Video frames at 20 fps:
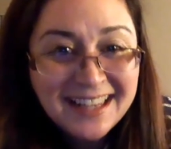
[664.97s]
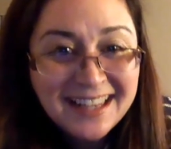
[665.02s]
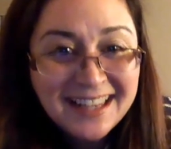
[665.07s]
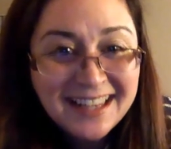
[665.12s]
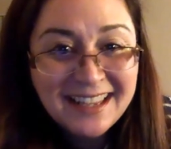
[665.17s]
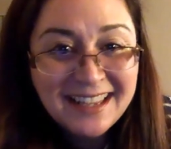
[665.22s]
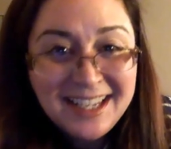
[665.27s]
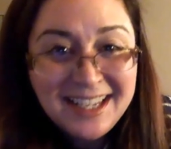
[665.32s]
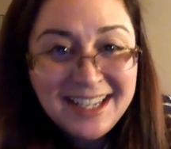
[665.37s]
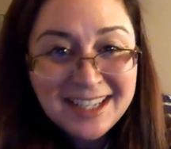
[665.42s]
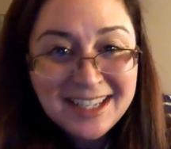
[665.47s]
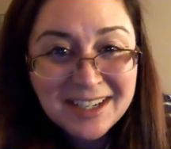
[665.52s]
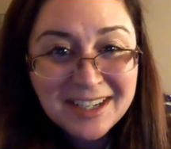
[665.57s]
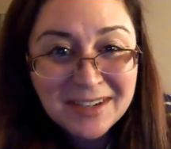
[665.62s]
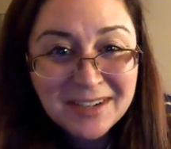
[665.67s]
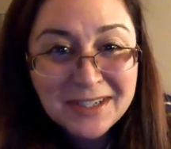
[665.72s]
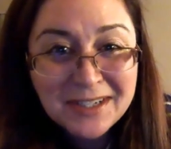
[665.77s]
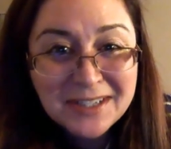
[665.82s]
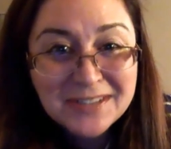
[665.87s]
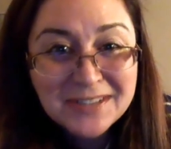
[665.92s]
Thank
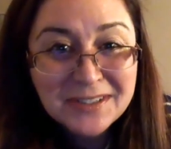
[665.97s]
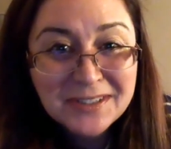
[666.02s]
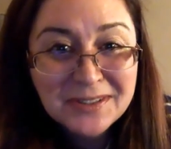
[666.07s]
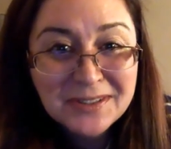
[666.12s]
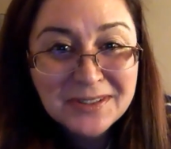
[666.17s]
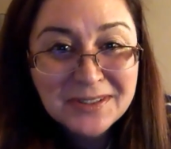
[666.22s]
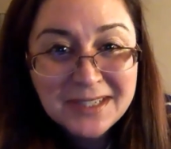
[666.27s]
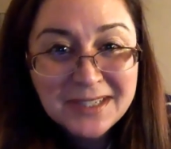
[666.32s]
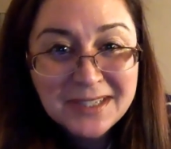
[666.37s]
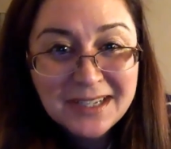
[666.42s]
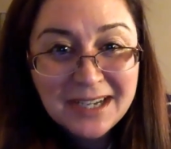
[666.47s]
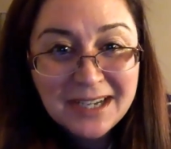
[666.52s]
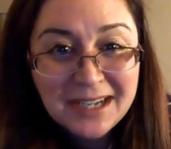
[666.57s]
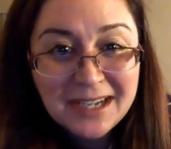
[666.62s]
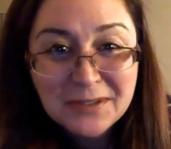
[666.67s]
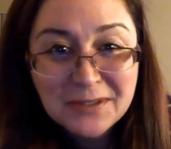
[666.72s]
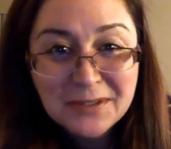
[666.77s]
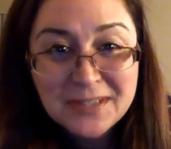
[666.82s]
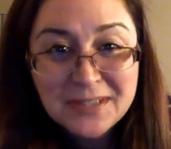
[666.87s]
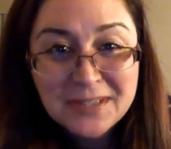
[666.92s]
you. So
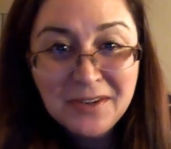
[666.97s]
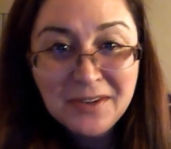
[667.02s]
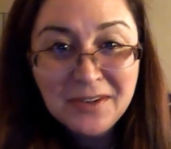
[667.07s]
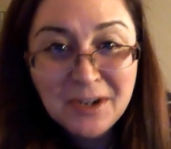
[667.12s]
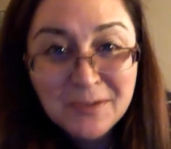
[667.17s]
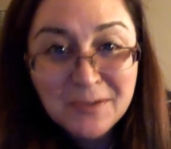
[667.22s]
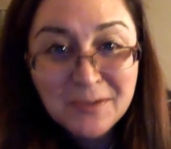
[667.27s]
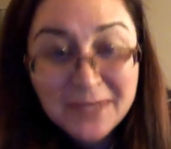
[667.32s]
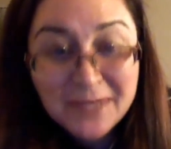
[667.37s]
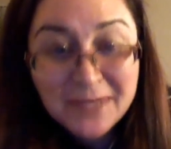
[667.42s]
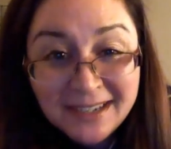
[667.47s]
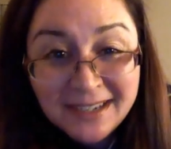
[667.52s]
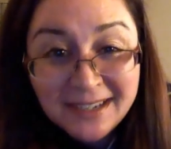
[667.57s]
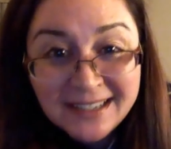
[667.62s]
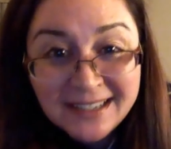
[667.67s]
I was out, now I'm in.